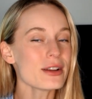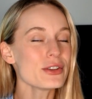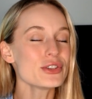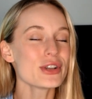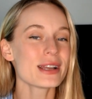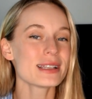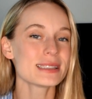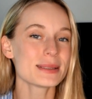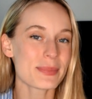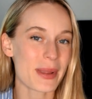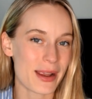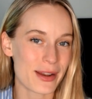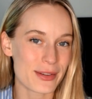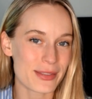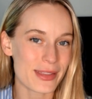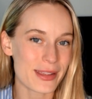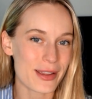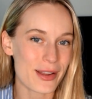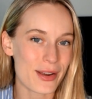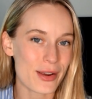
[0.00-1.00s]
how
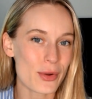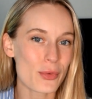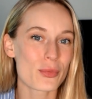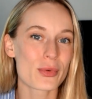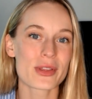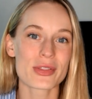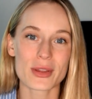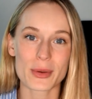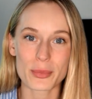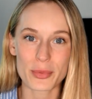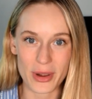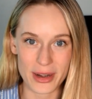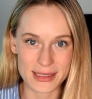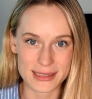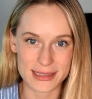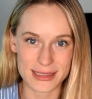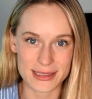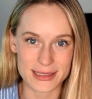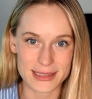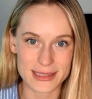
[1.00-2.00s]
transparent they are with their
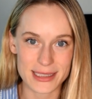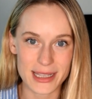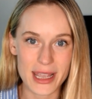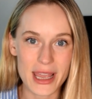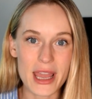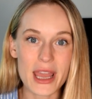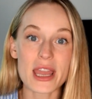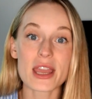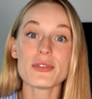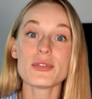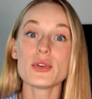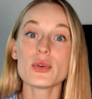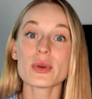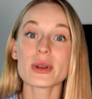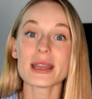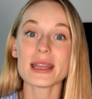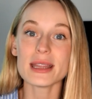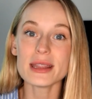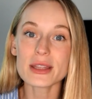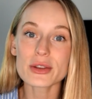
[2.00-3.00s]
prices. If you
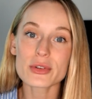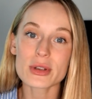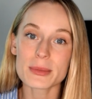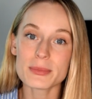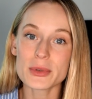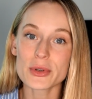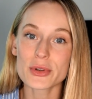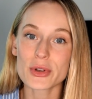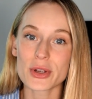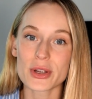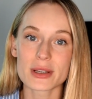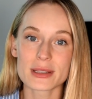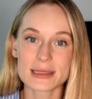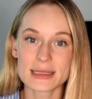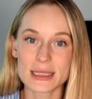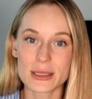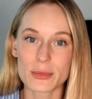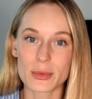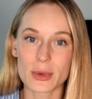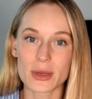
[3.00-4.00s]
are in the
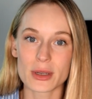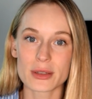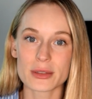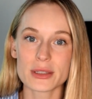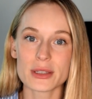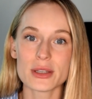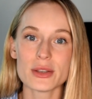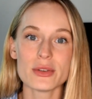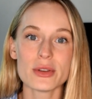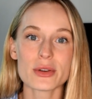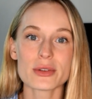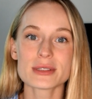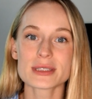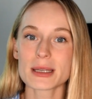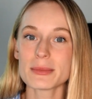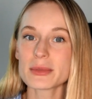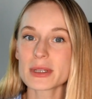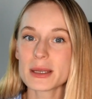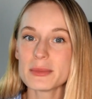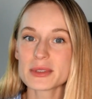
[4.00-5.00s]
cryptocurrency world, you know
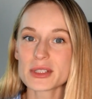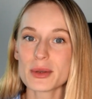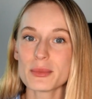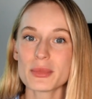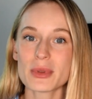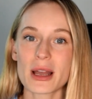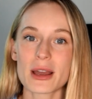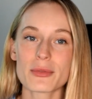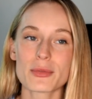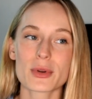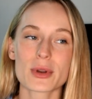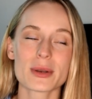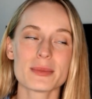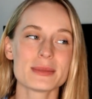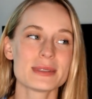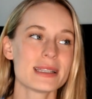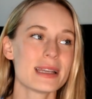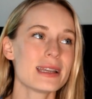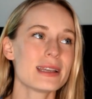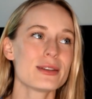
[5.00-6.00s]
sometimes on
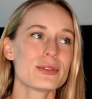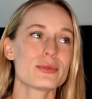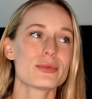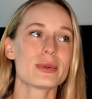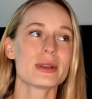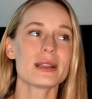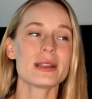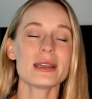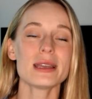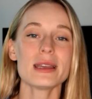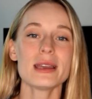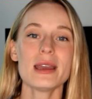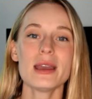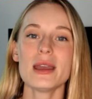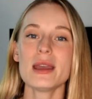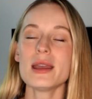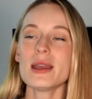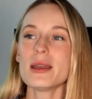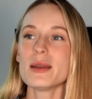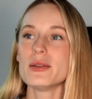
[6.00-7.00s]
platforms they can really
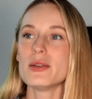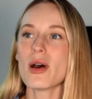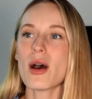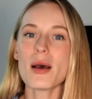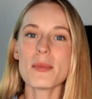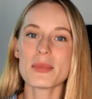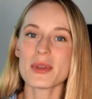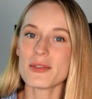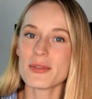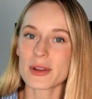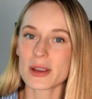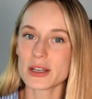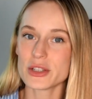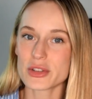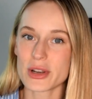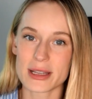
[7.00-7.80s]
not be very